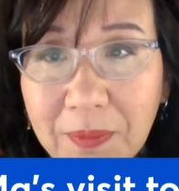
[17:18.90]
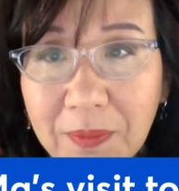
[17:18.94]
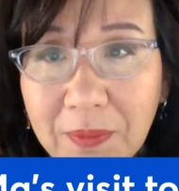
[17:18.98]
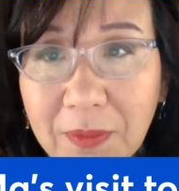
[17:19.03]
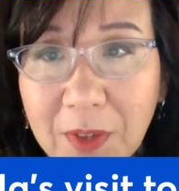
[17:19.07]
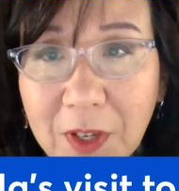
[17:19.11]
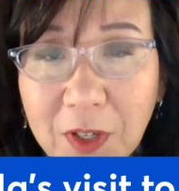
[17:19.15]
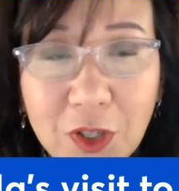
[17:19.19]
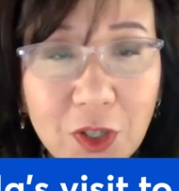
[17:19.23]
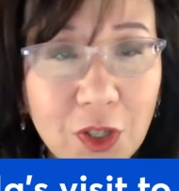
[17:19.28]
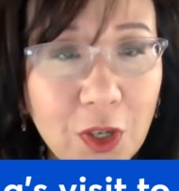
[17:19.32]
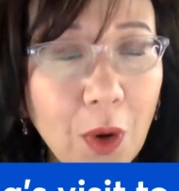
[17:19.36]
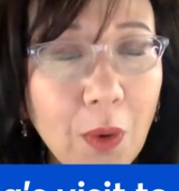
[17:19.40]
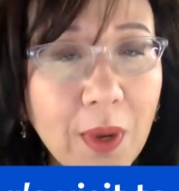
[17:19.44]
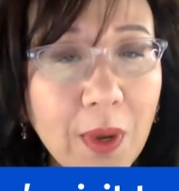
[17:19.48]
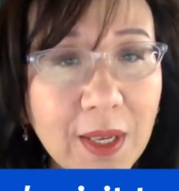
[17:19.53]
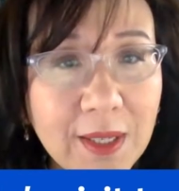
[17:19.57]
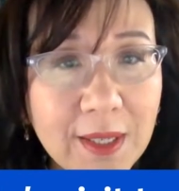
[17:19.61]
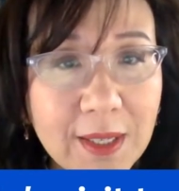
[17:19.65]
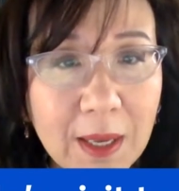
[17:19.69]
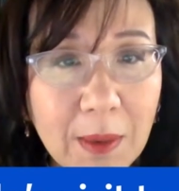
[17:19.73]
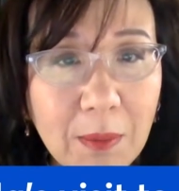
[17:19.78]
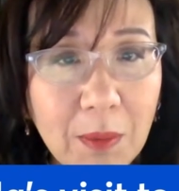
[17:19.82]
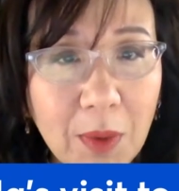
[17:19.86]
showing
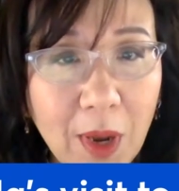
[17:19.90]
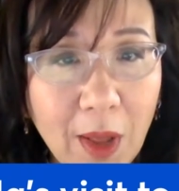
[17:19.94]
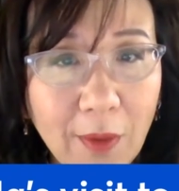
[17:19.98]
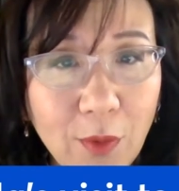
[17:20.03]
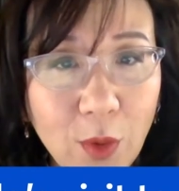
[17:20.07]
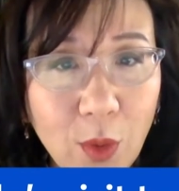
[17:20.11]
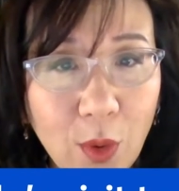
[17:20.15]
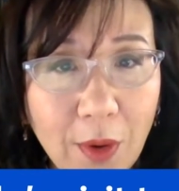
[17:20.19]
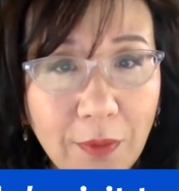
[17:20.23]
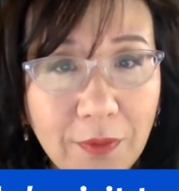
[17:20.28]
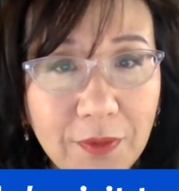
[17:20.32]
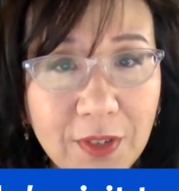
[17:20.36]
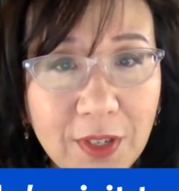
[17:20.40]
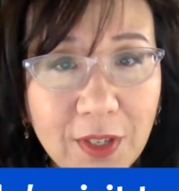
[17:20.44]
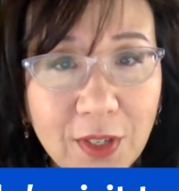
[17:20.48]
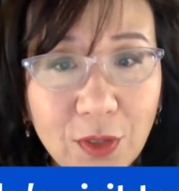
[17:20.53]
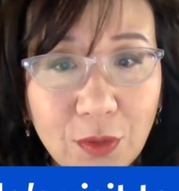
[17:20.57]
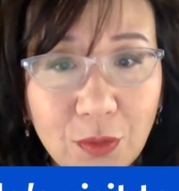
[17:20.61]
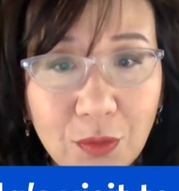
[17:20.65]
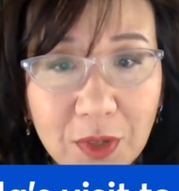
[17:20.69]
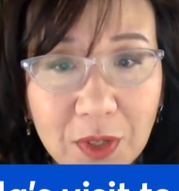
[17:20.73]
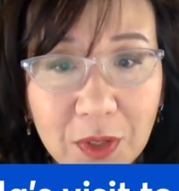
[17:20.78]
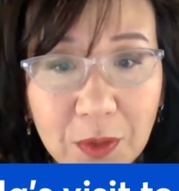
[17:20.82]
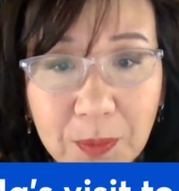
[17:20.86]
some level of
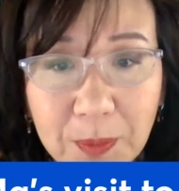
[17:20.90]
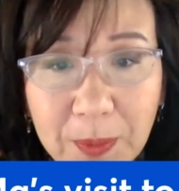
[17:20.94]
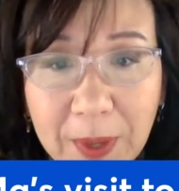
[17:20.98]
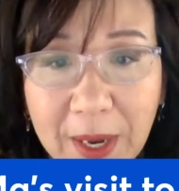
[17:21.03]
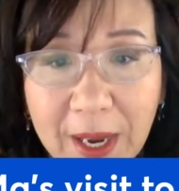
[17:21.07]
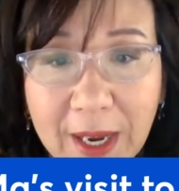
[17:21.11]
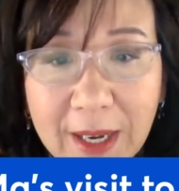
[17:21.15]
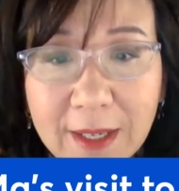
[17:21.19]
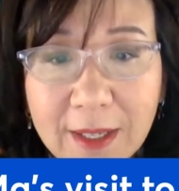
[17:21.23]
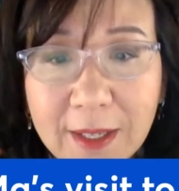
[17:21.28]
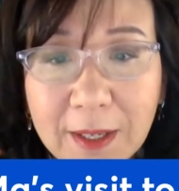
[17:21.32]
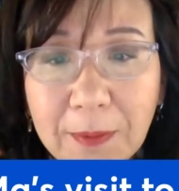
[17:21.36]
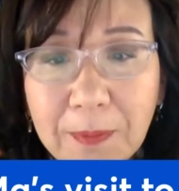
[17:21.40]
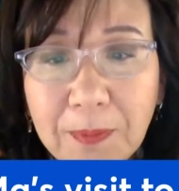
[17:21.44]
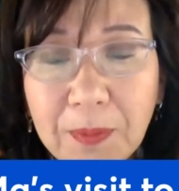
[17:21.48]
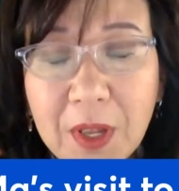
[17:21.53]
disrespect.